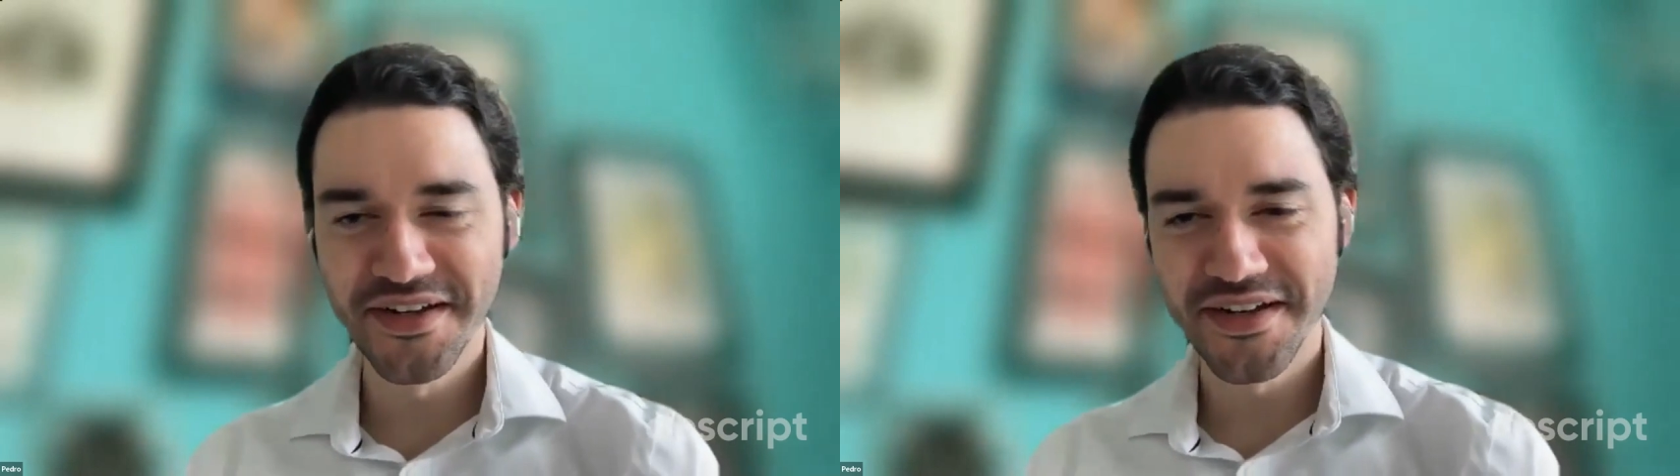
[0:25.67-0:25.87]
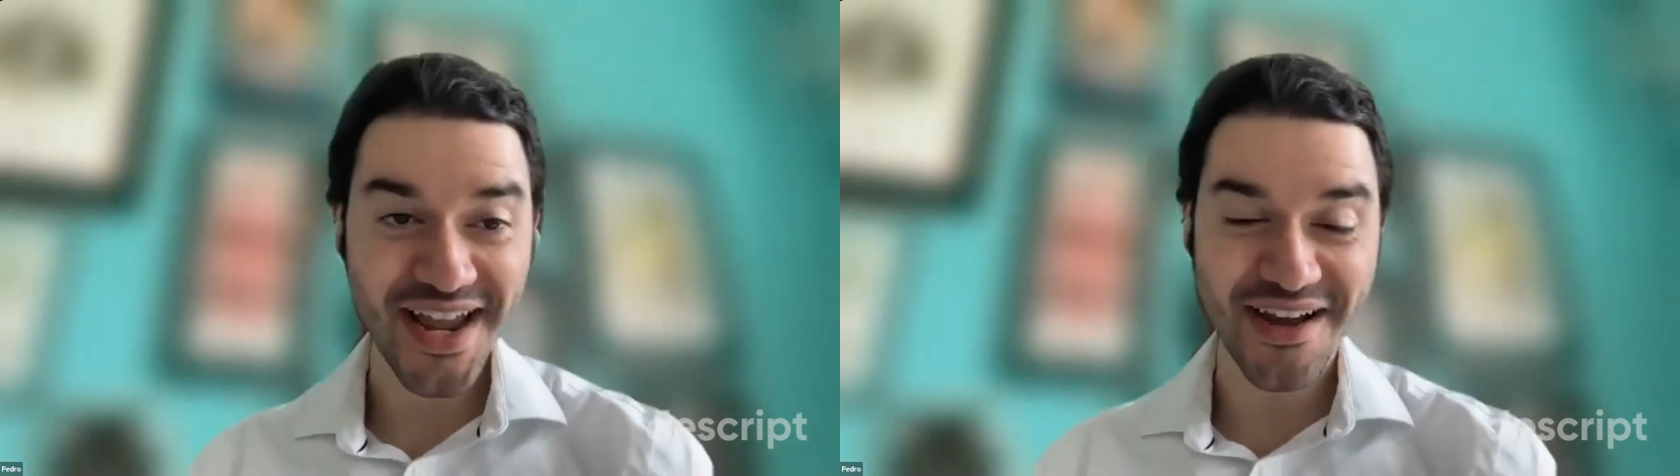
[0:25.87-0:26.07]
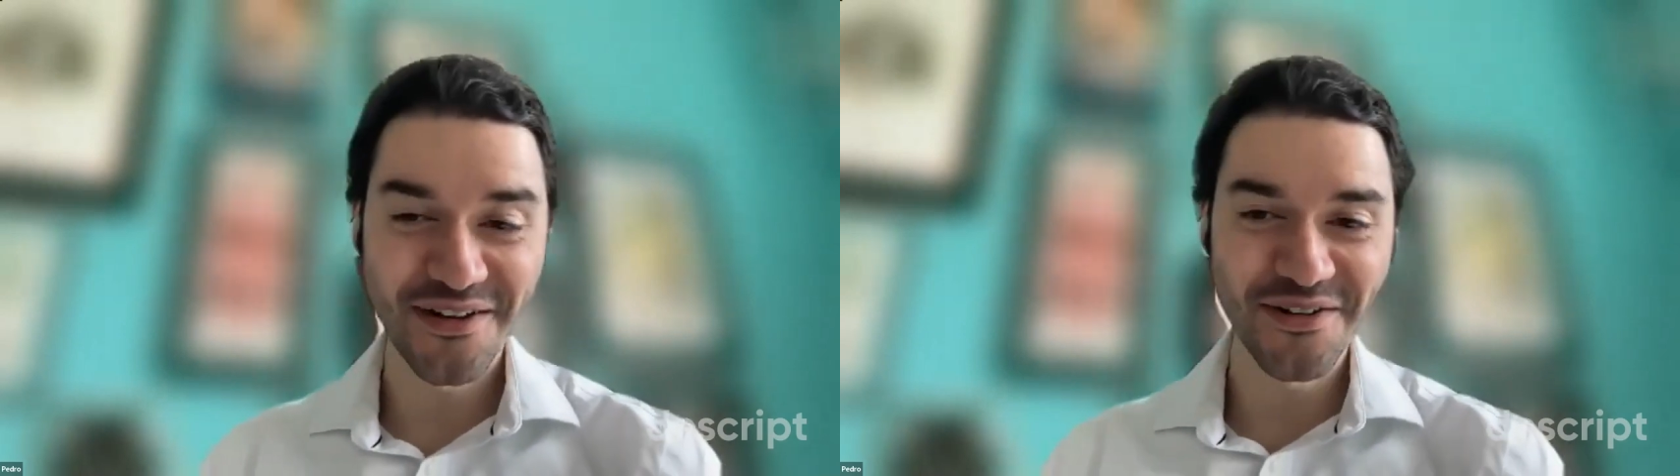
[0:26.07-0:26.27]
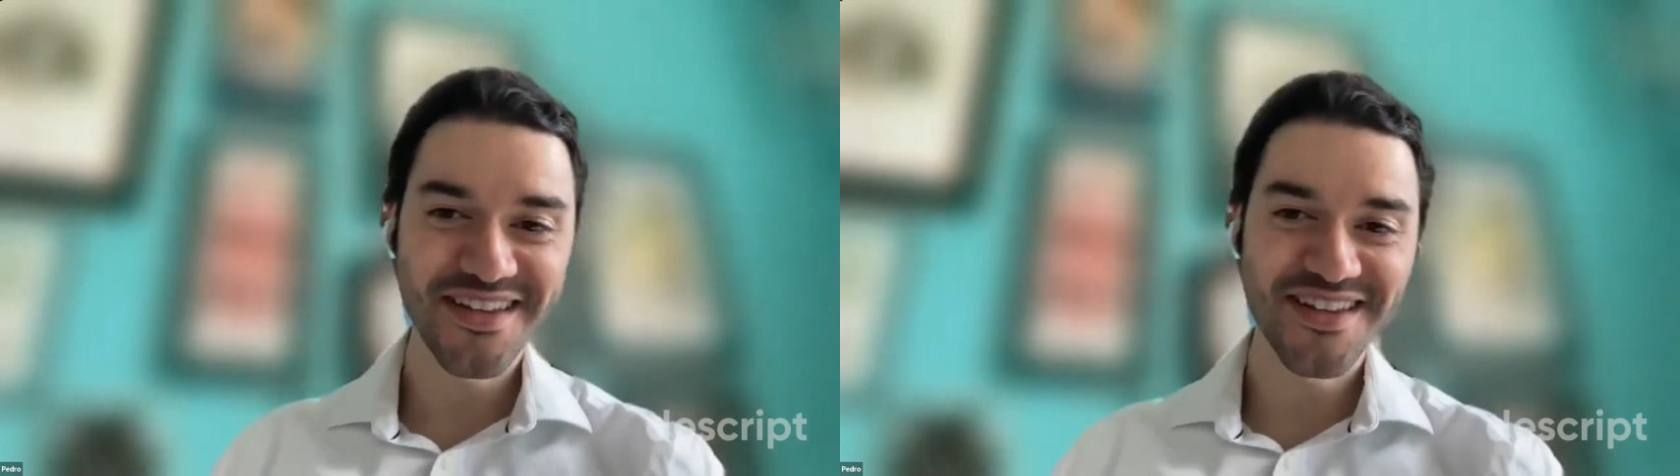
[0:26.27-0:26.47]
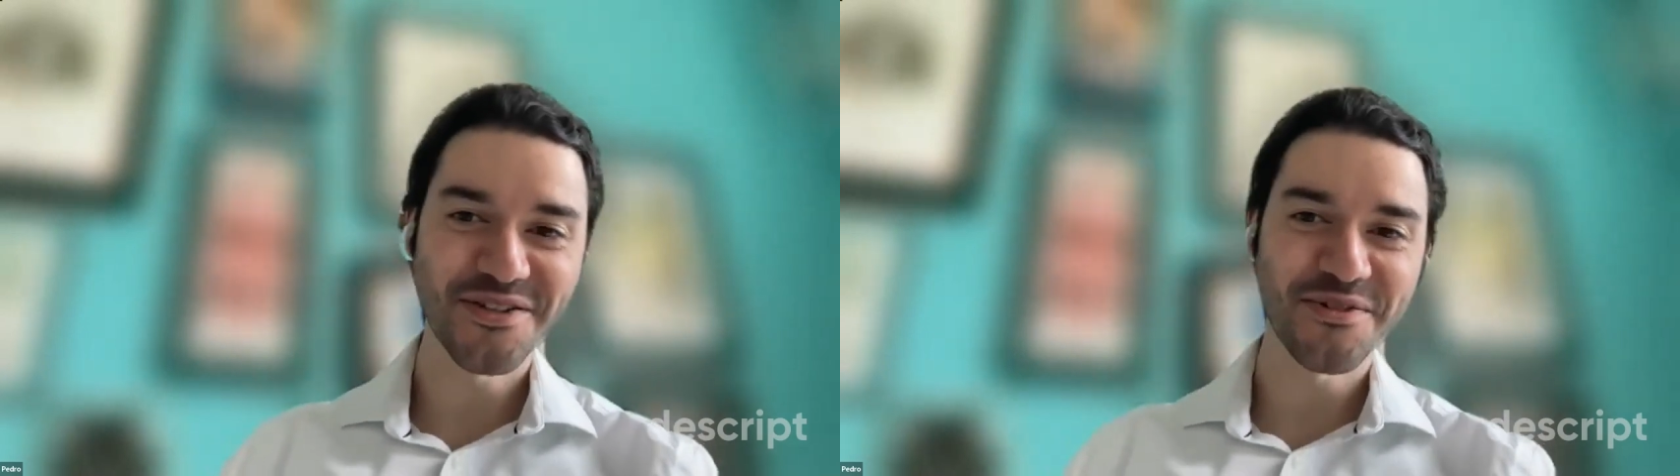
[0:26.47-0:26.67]
She's
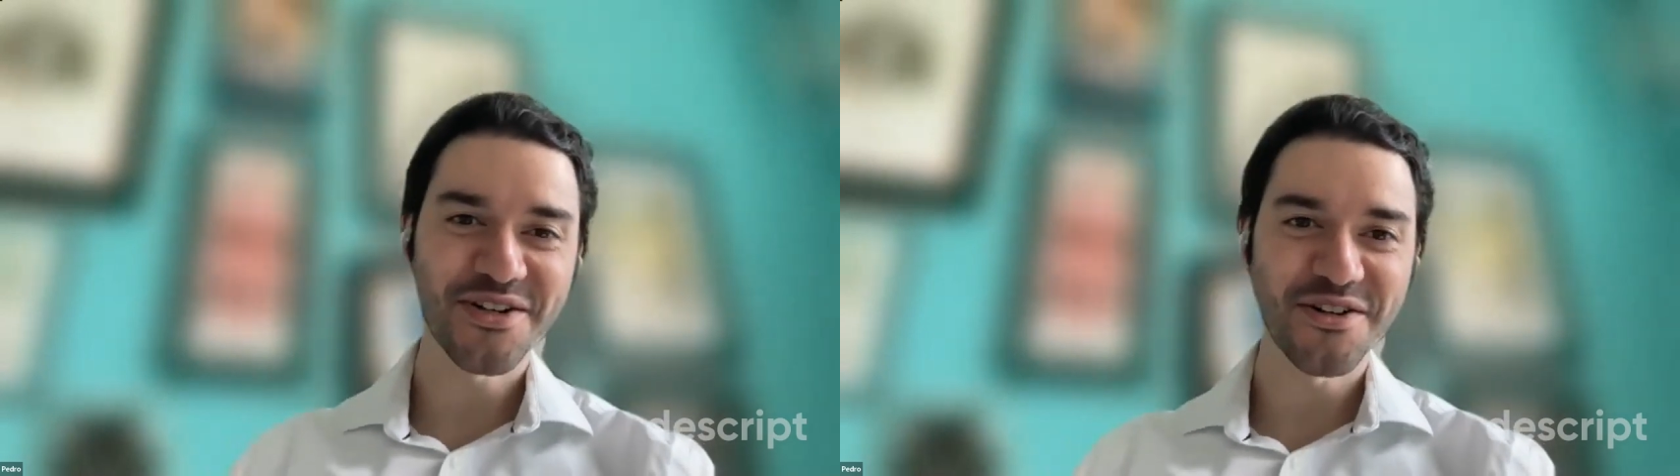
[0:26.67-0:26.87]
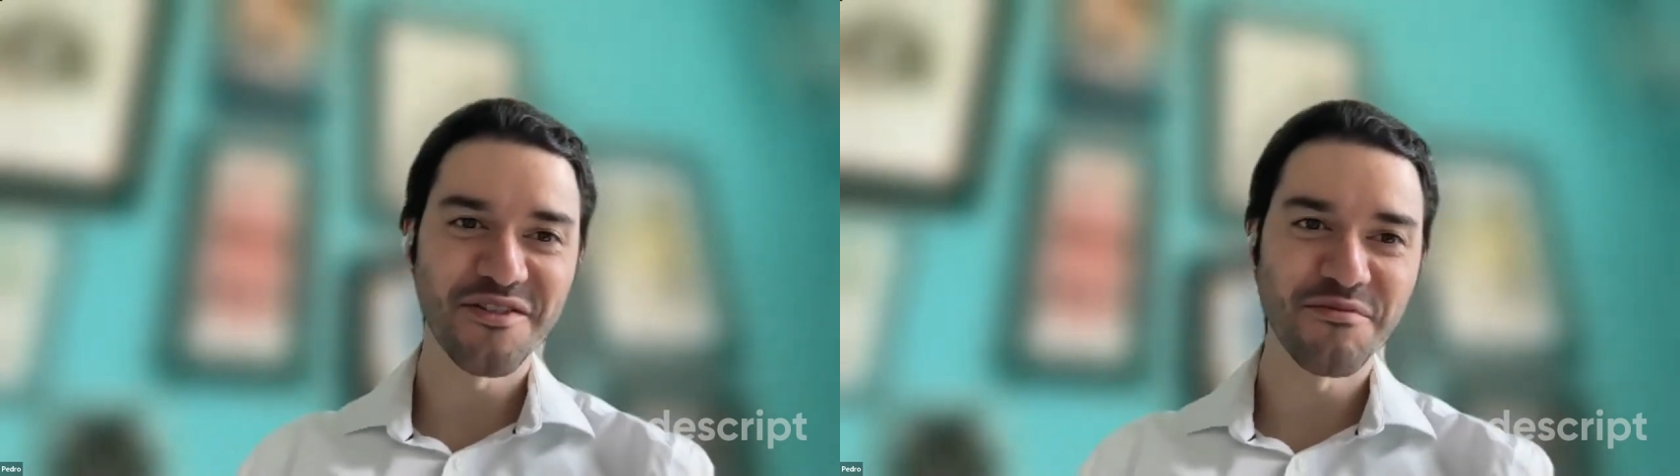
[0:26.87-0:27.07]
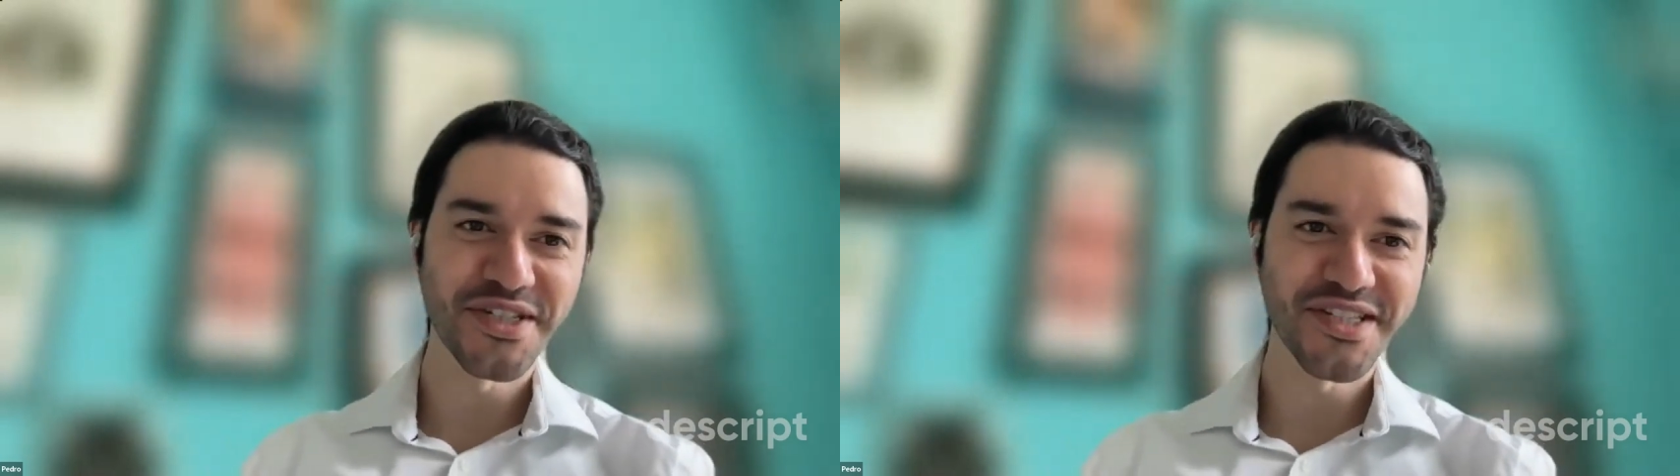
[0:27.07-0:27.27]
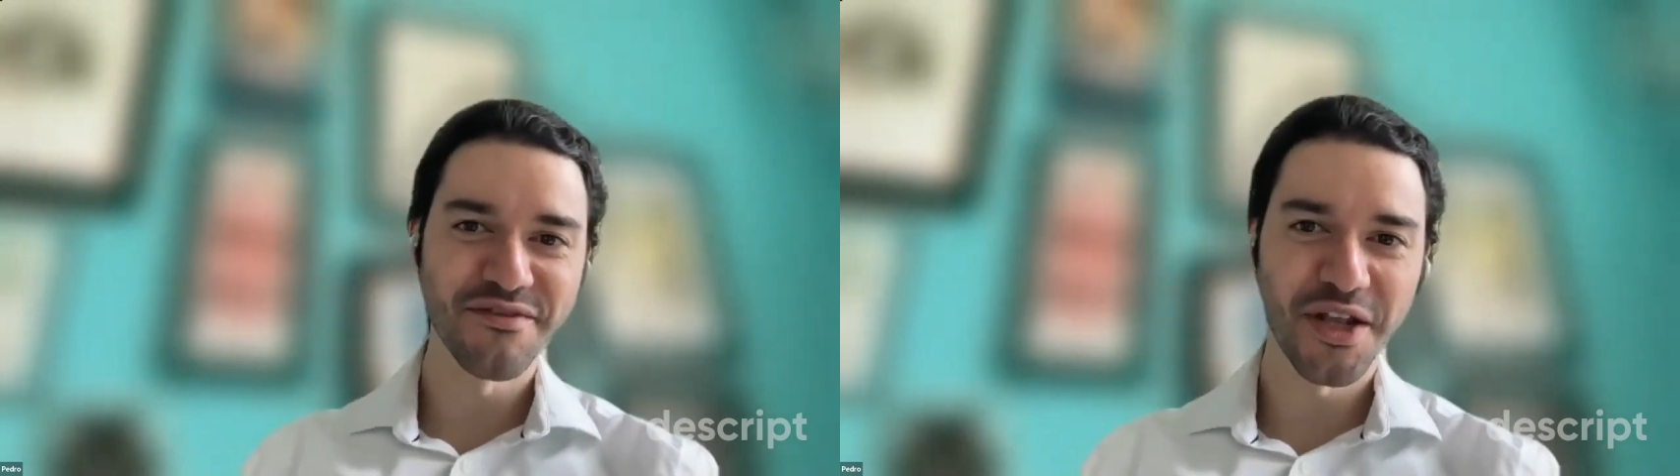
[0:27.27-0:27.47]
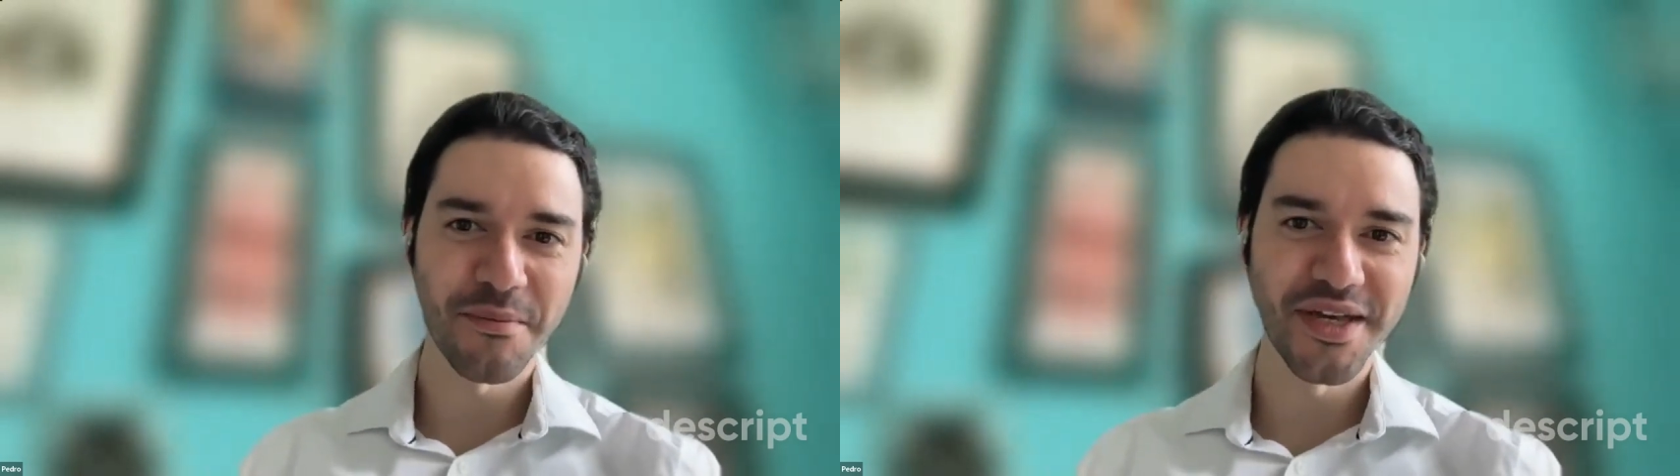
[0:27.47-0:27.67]
now the Director of
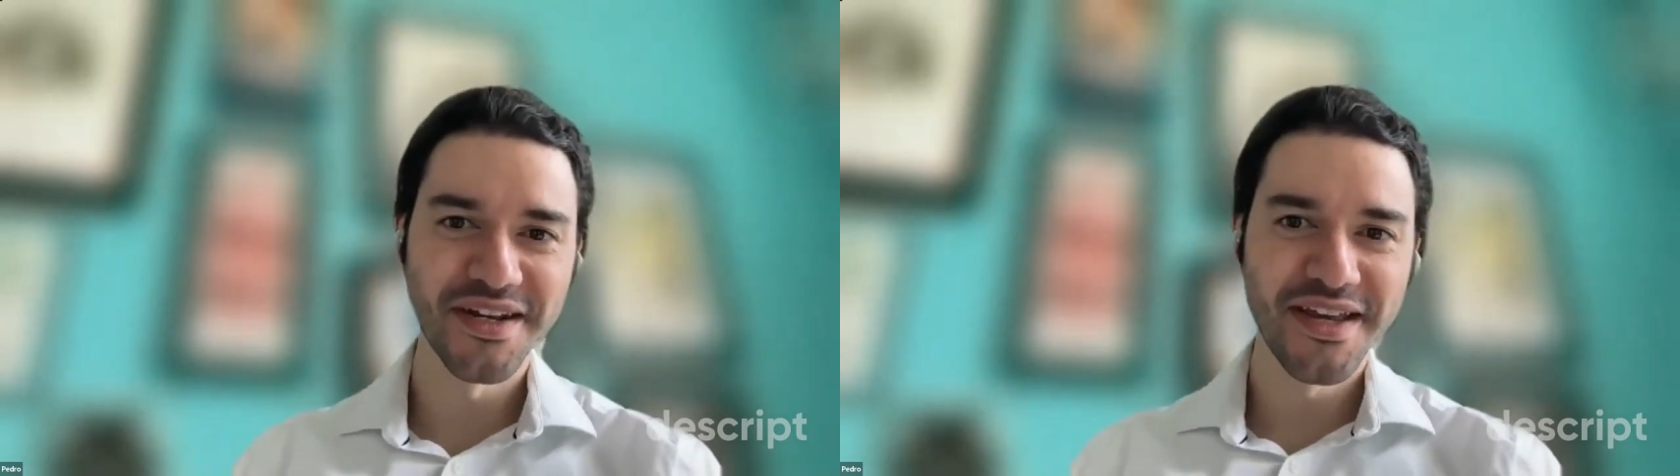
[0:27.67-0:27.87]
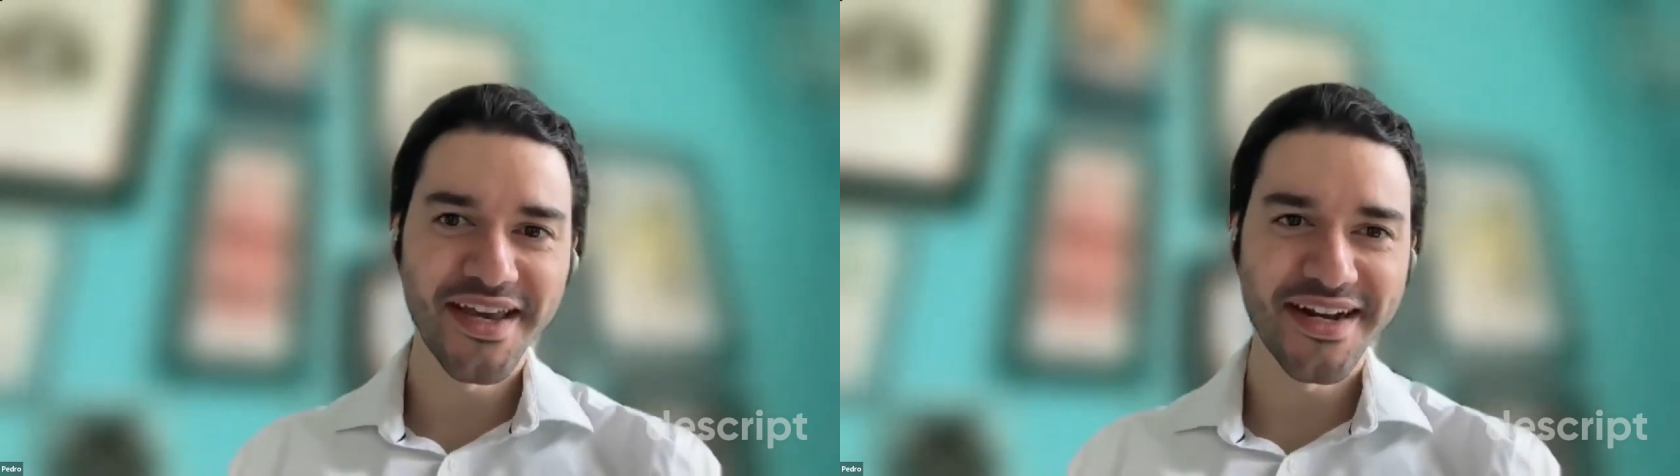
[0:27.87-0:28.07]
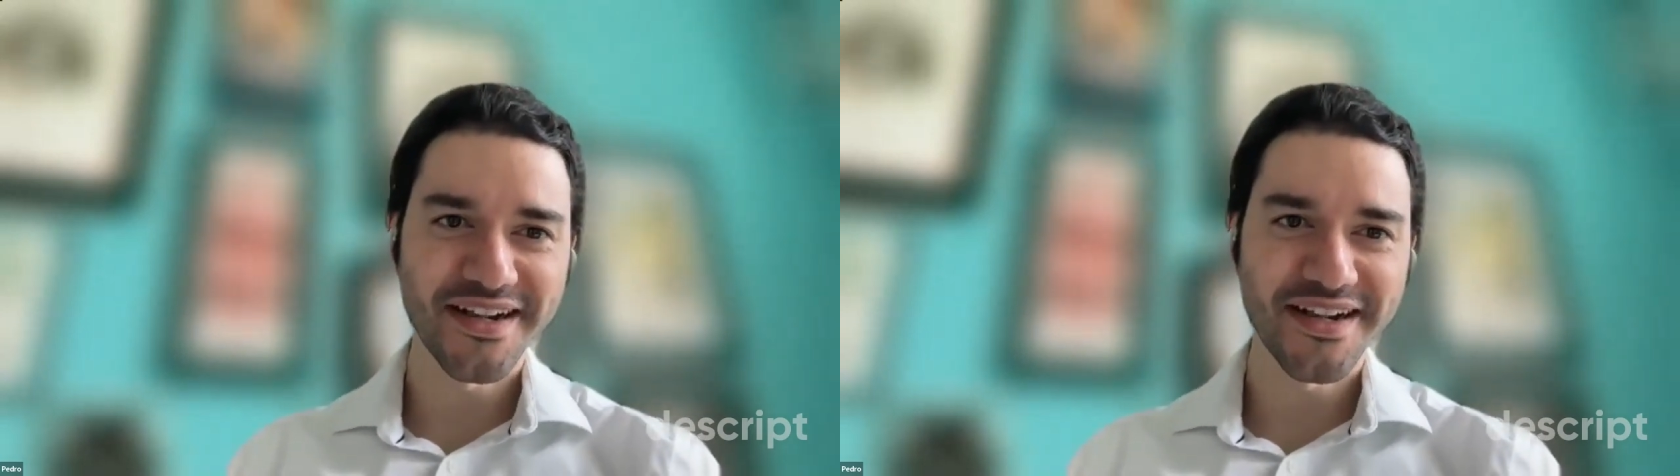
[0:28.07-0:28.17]
Business Development